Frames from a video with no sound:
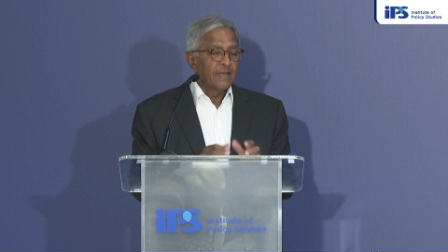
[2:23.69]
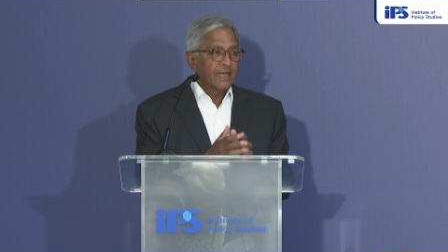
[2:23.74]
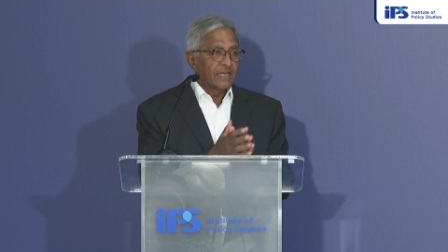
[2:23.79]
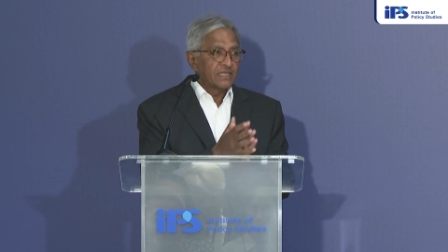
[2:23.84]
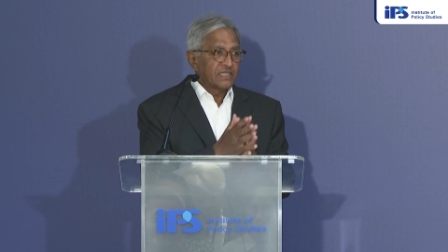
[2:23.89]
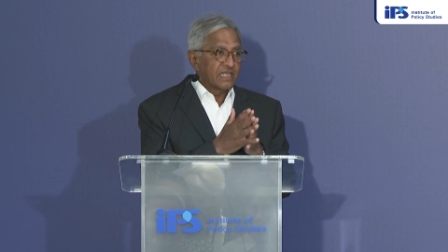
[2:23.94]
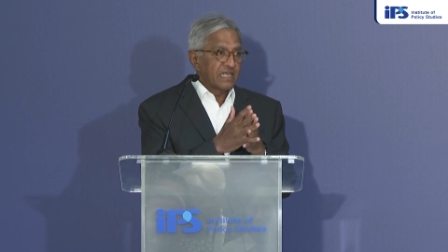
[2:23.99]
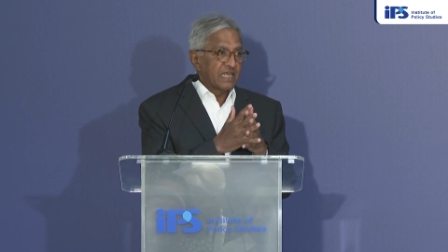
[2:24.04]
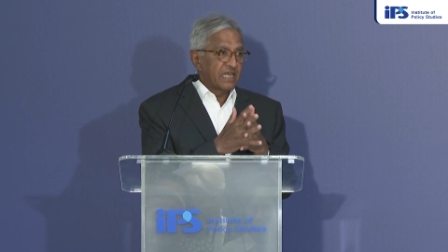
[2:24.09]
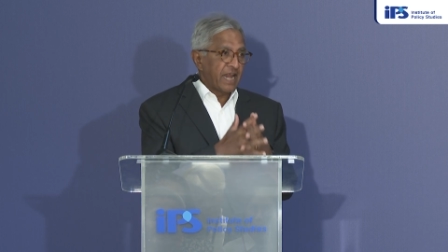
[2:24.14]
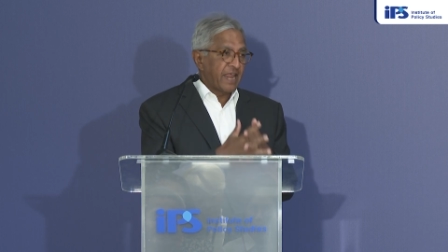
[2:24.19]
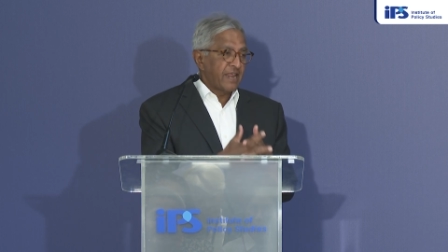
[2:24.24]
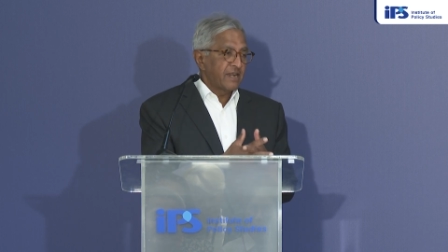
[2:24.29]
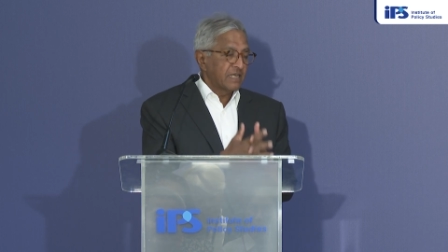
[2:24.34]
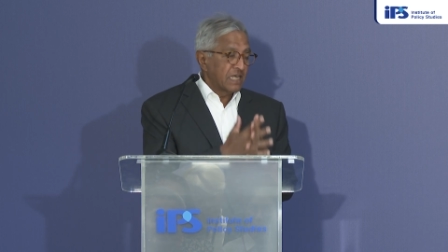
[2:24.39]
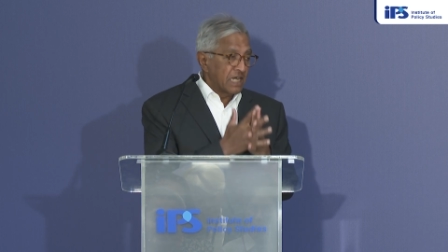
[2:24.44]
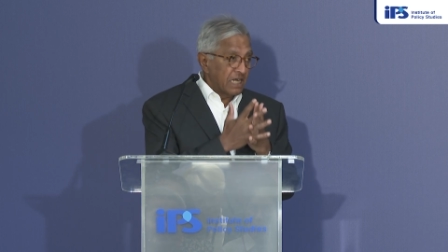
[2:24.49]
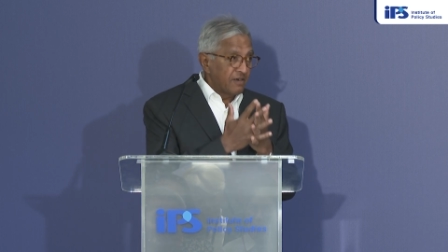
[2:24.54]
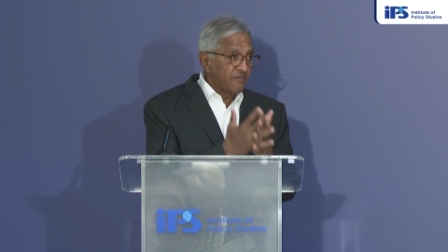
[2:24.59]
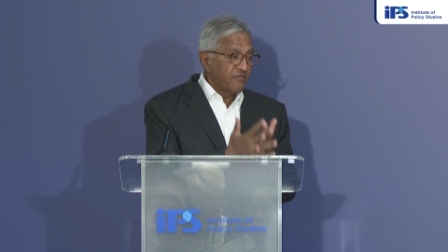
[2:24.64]
as the
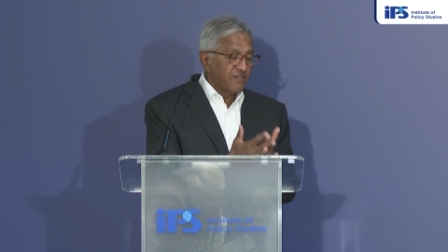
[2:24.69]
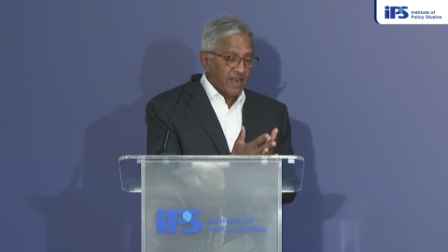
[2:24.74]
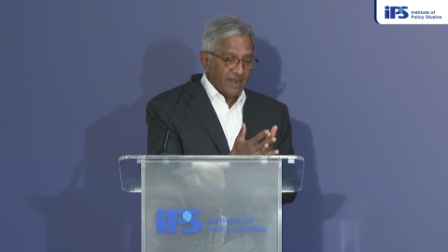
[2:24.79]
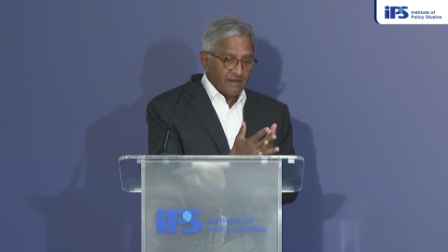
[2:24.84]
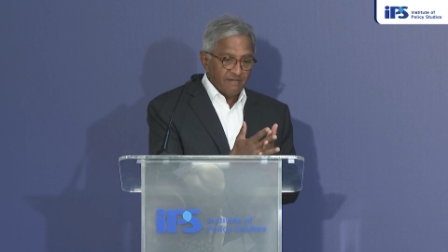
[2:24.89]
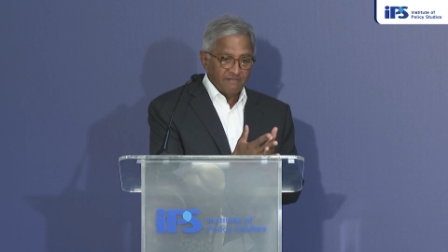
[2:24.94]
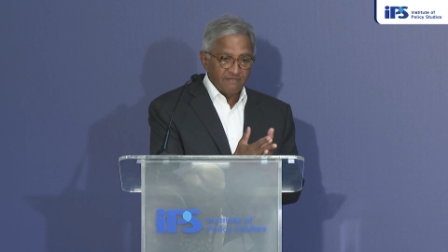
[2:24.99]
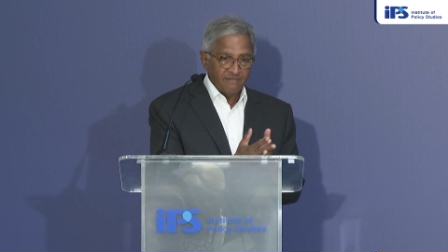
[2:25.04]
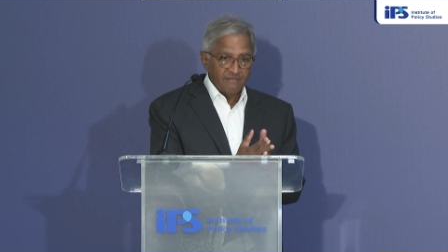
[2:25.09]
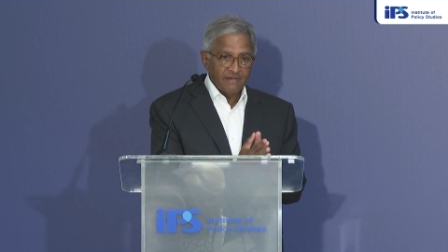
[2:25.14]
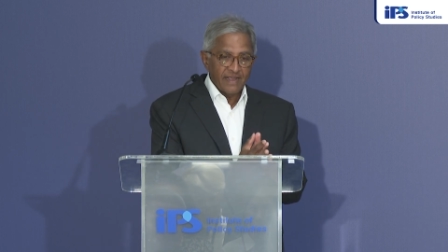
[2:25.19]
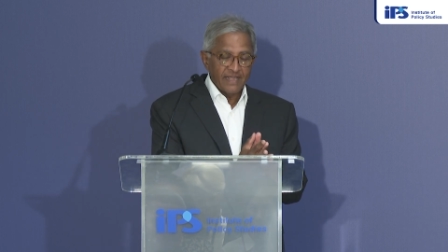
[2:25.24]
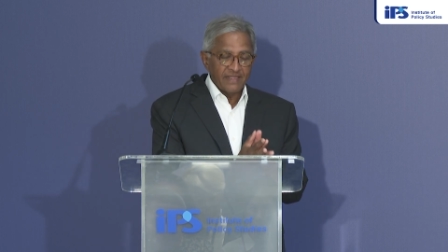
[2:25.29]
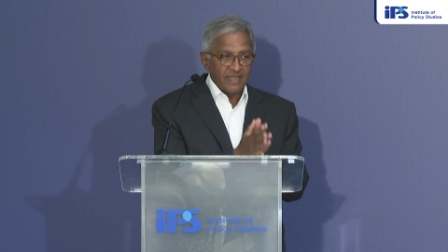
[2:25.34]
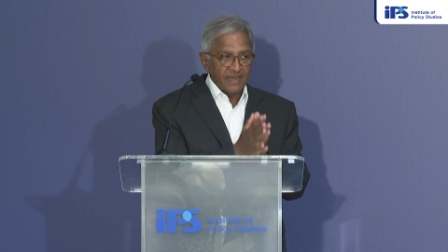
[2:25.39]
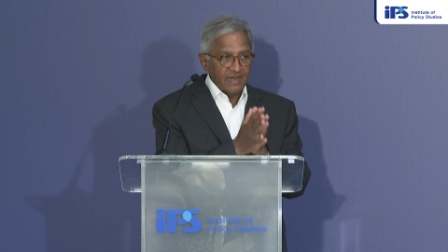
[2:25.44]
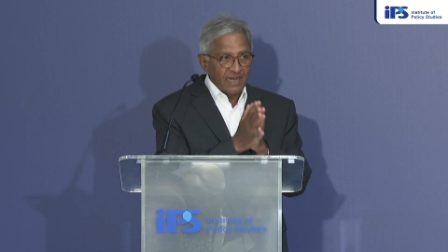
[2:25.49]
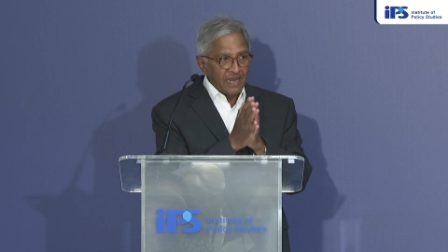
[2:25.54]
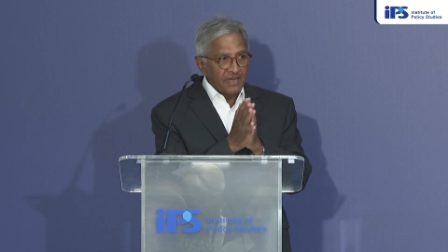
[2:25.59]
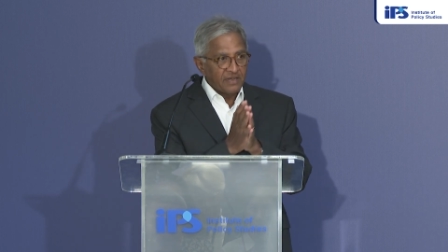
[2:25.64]
great girlfriend, and
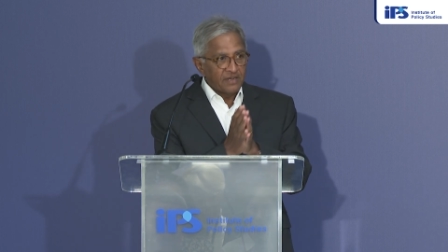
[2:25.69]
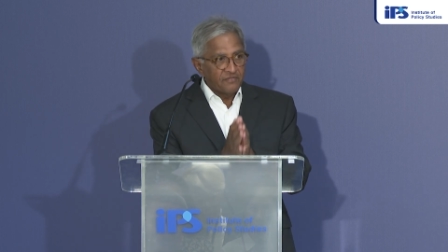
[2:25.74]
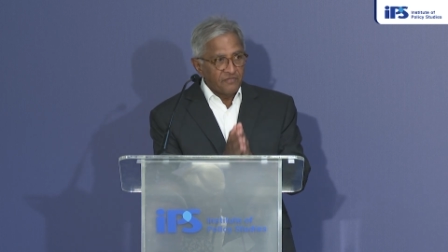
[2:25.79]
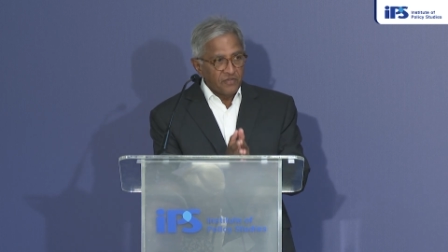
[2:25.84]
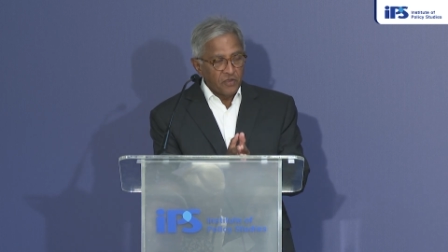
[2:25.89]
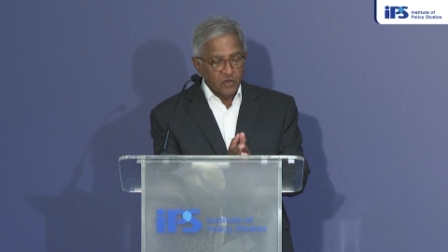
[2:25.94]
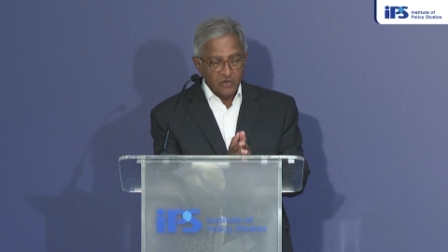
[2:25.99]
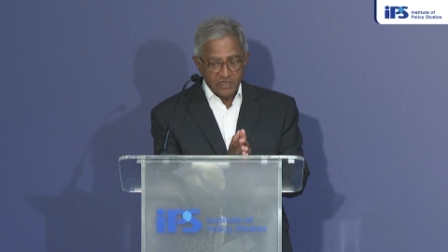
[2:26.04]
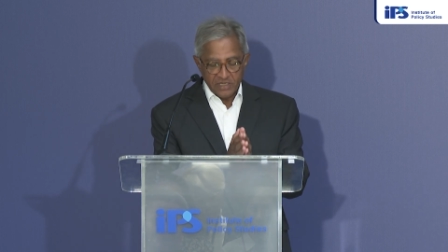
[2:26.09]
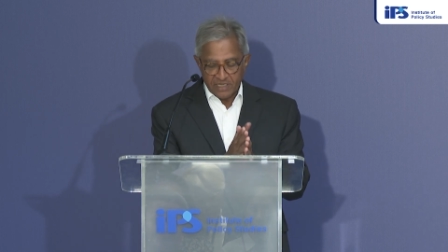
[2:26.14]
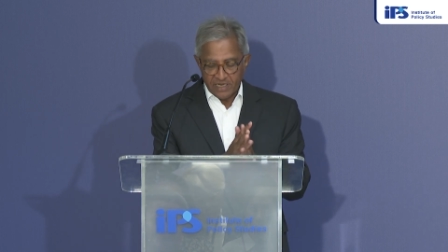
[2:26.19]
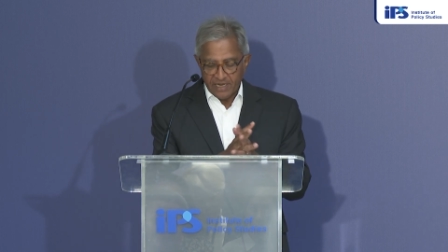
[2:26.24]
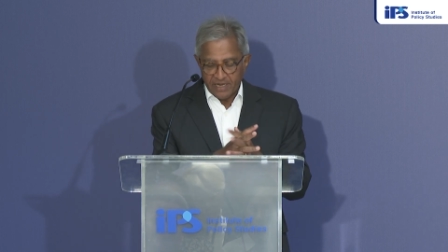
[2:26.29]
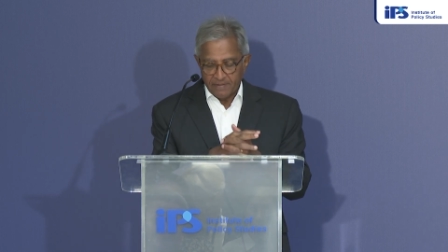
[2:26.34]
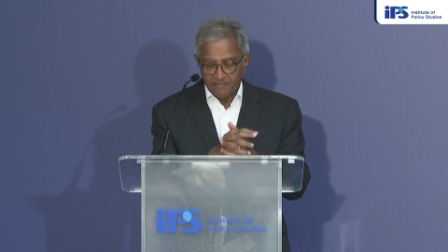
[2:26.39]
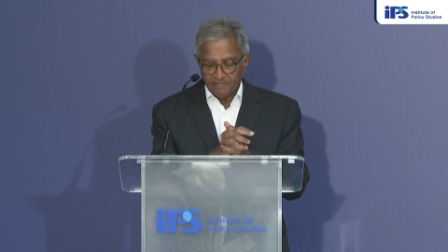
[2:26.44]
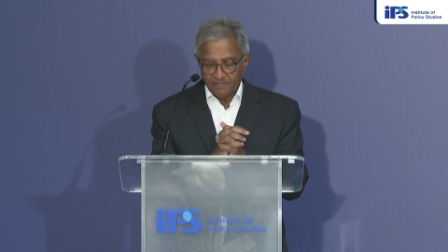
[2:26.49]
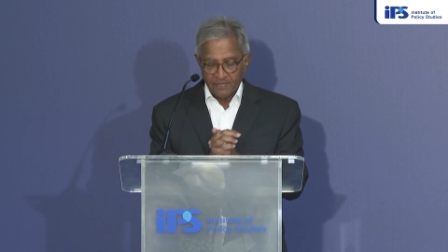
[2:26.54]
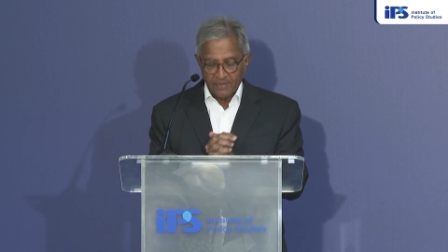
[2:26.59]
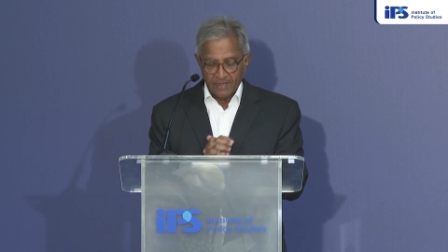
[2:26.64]
then later
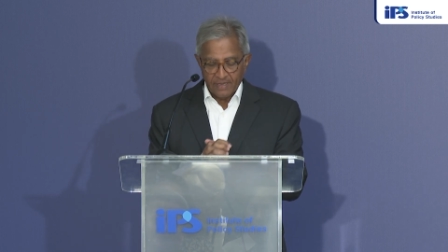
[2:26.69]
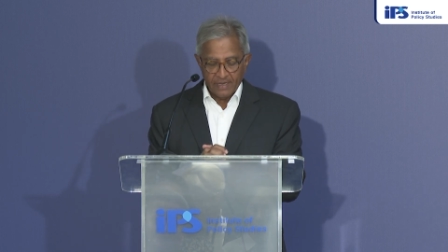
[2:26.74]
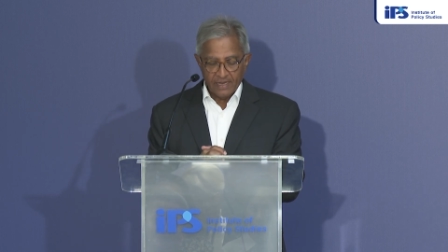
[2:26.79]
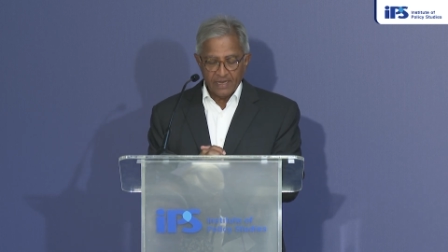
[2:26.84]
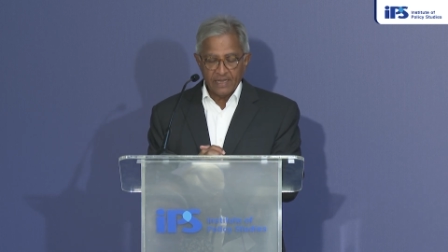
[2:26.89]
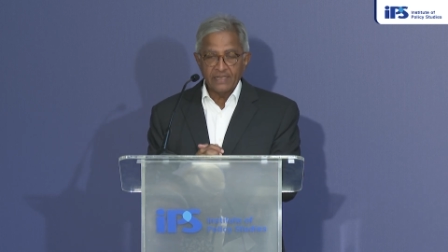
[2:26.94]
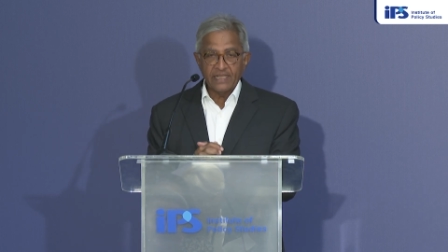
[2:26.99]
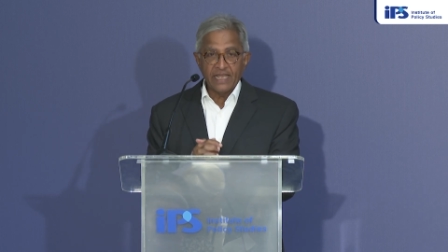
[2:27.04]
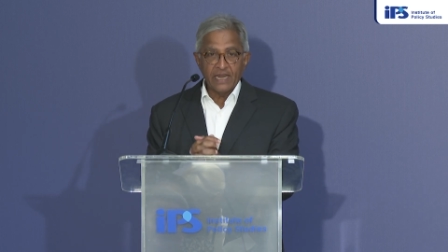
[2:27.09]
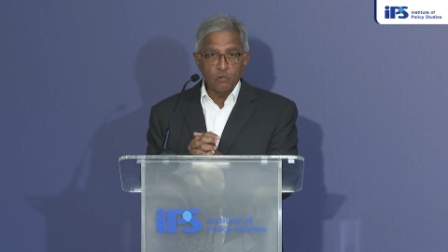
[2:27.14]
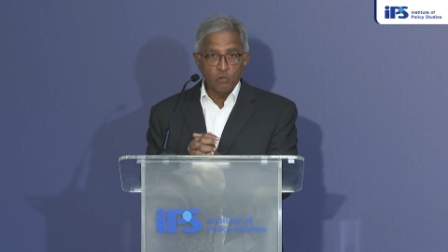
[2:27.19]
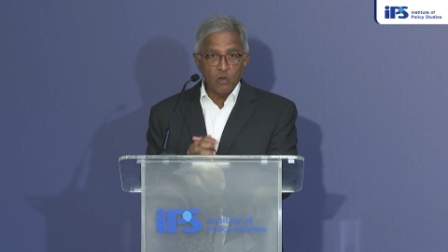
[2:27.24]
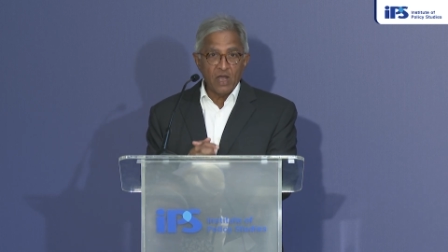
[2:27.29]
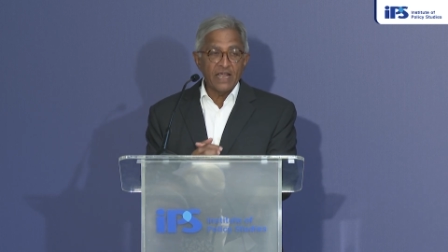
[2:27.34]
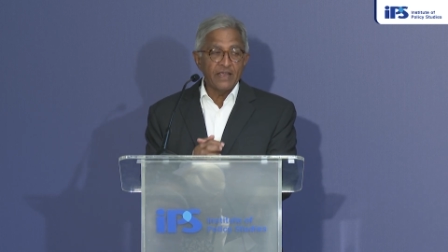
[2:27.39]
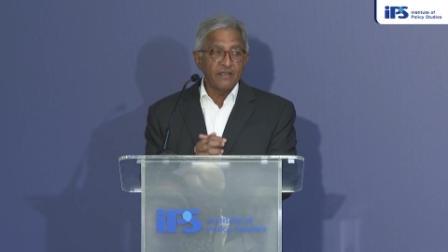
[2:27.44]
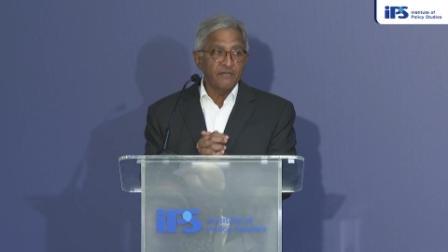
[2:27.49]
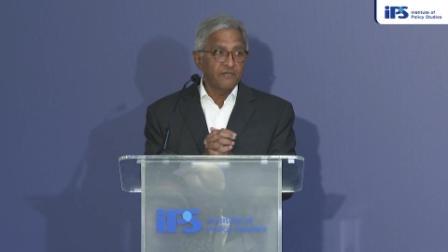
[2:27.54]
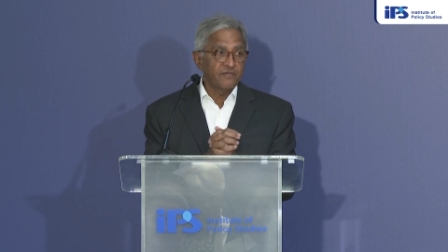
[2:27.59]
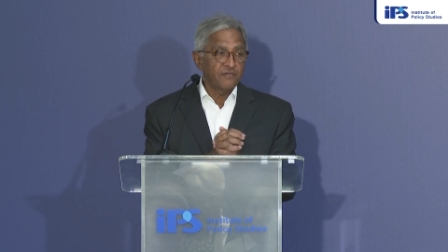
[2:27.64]
fiance, and then
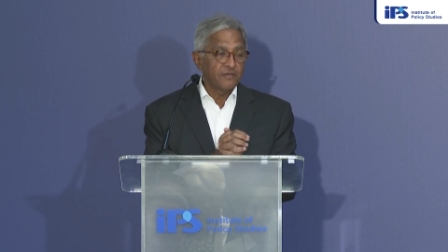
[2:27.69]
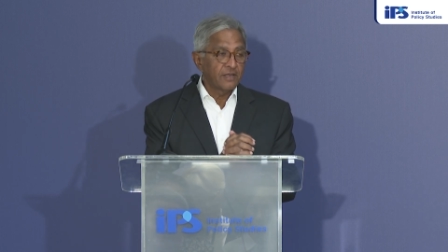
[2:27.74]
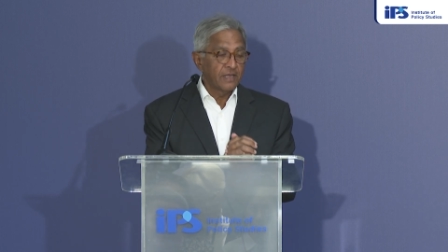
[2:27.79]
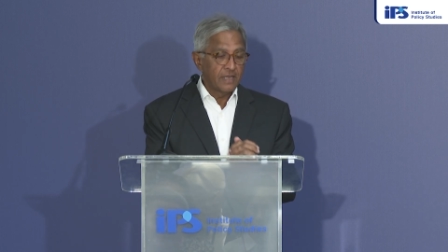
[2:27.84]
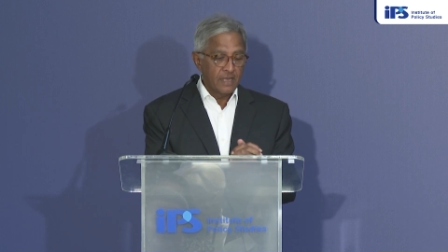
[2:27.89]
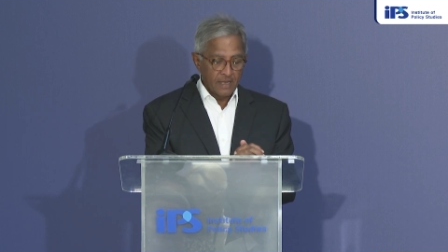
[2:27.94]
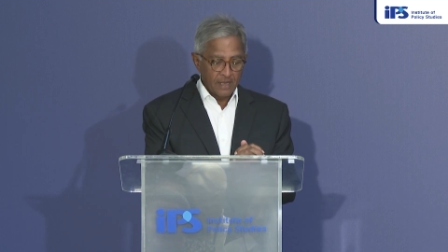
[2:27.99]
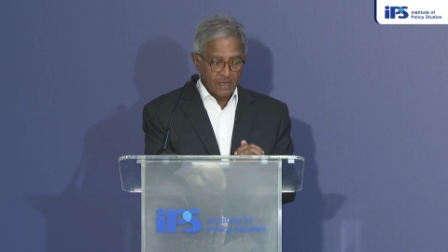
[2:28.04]
wife,